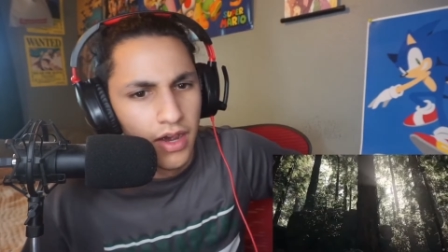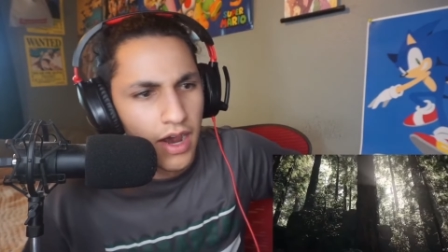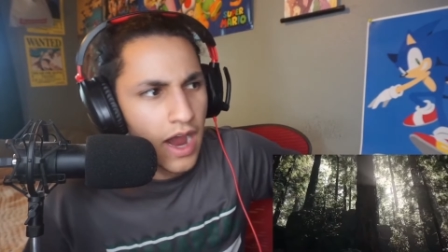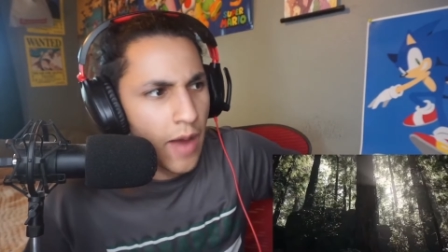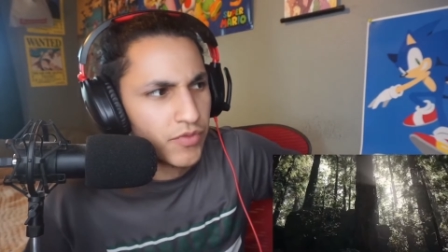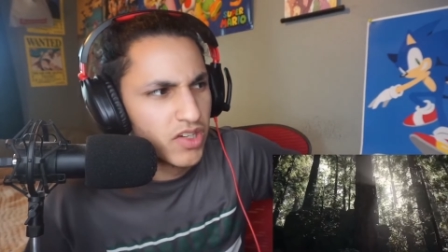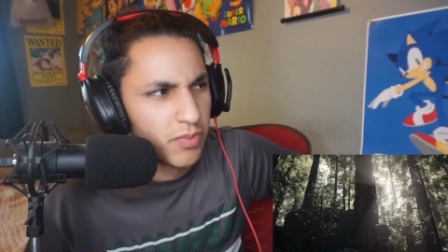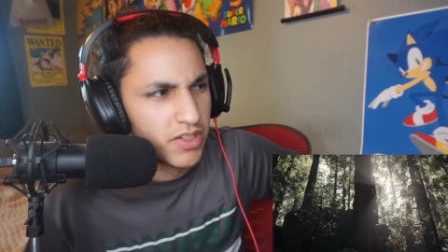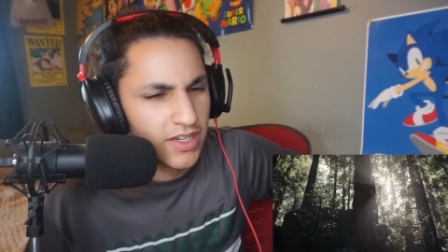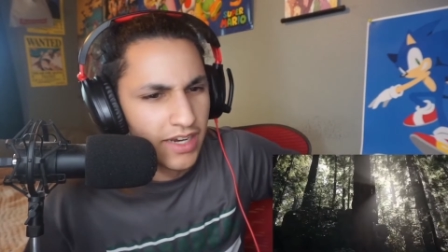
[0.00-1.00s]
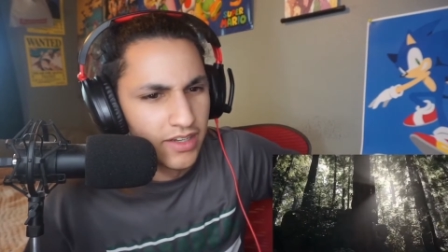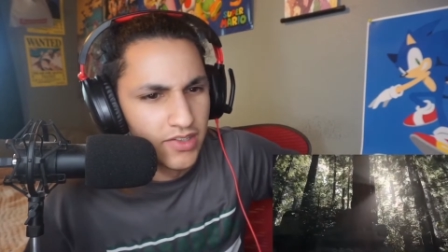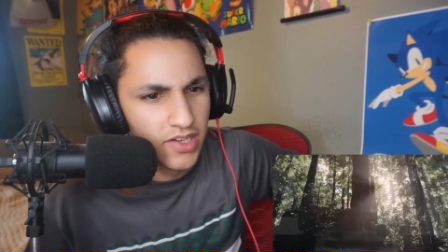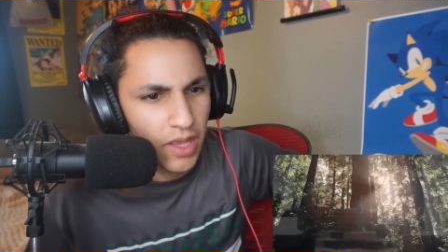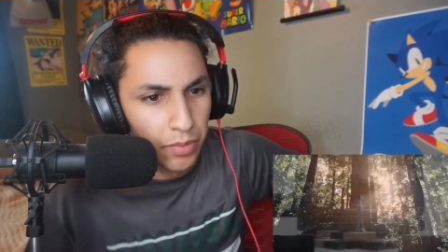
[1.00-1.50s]
I'm just pretending I didn't
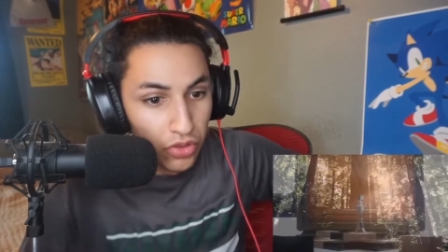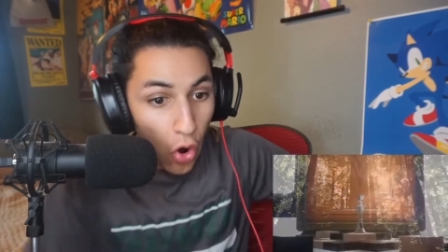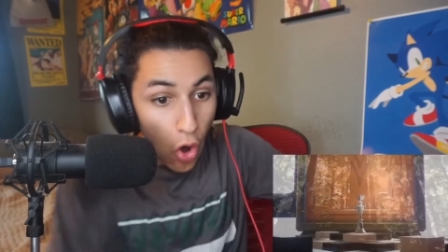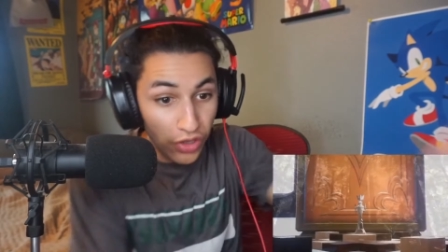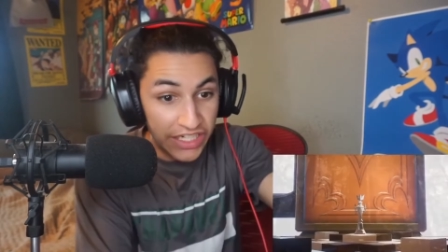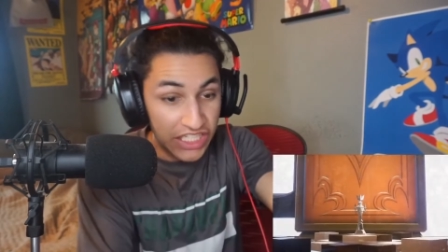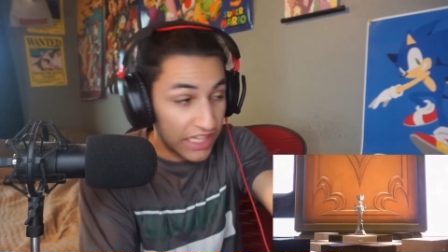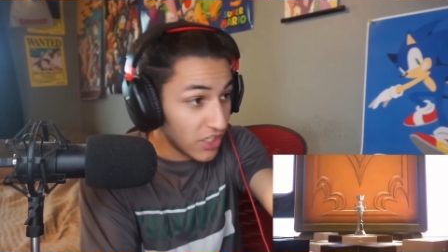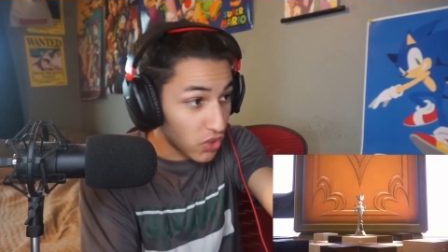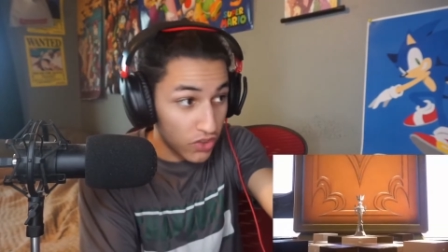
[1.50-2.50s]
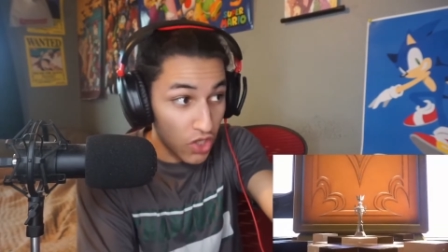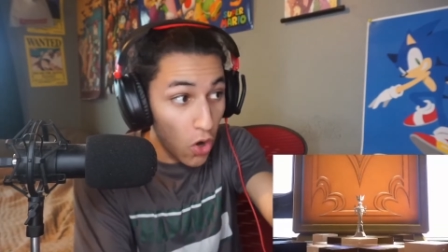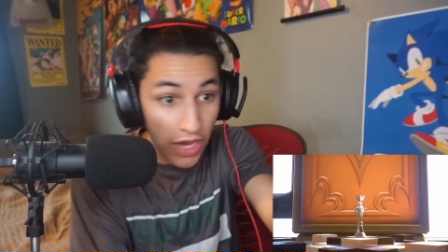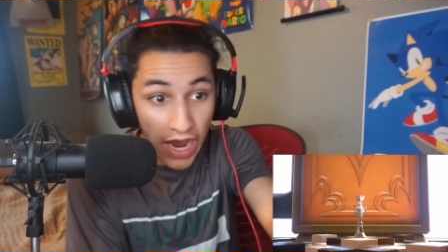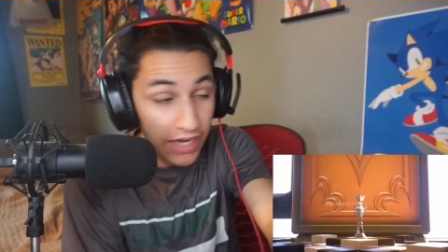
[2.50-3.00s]
see that, but the holy shit, this looks so
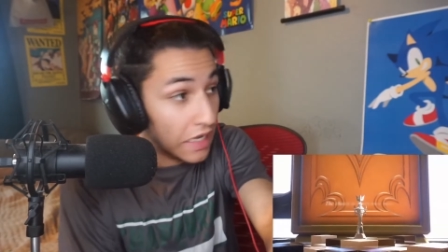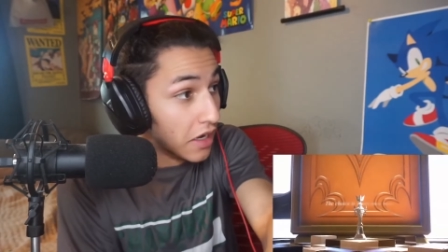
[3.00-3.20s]
good!